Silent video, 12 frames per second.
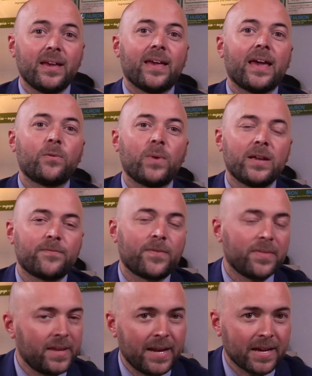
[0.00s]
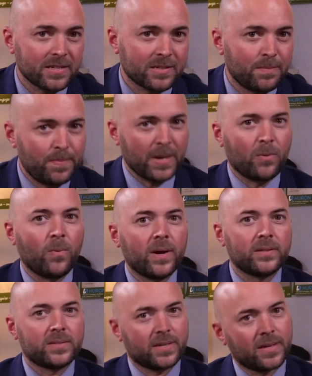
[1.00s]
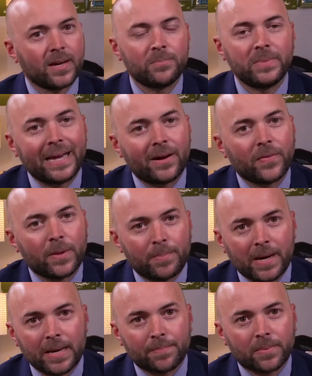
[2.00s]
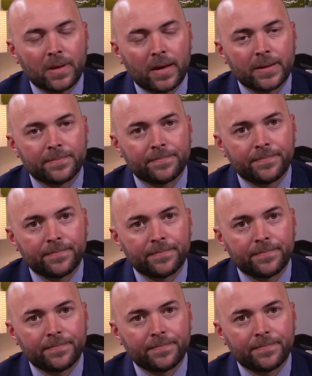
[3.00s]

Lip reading: and wait for the next big one to come down the pipeline.